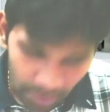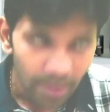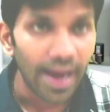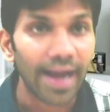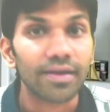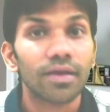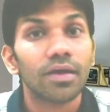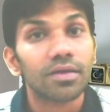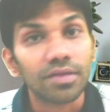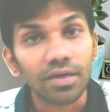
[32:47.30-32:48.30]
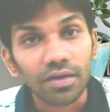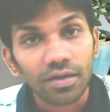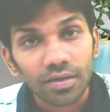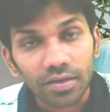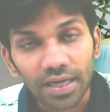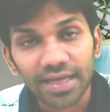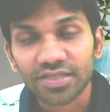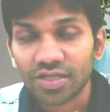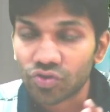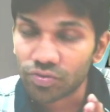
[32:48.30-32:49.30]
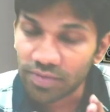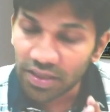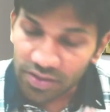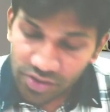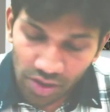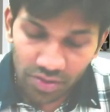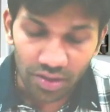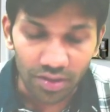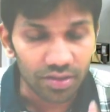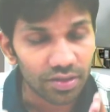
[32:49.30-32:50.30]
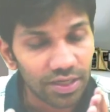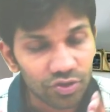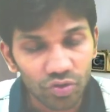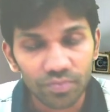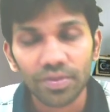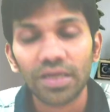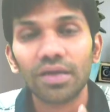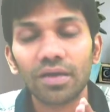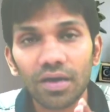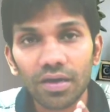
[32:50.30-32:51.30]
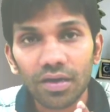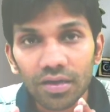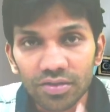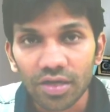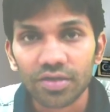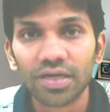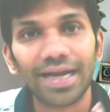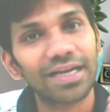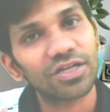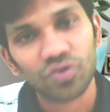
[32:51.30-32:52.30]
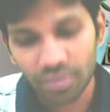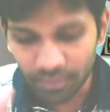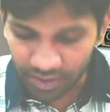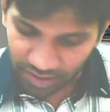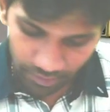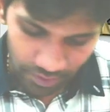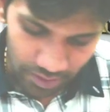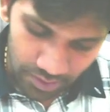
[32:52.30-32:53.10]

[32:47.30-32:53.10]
And the collection should be certain. It should be certain and it should be measurable.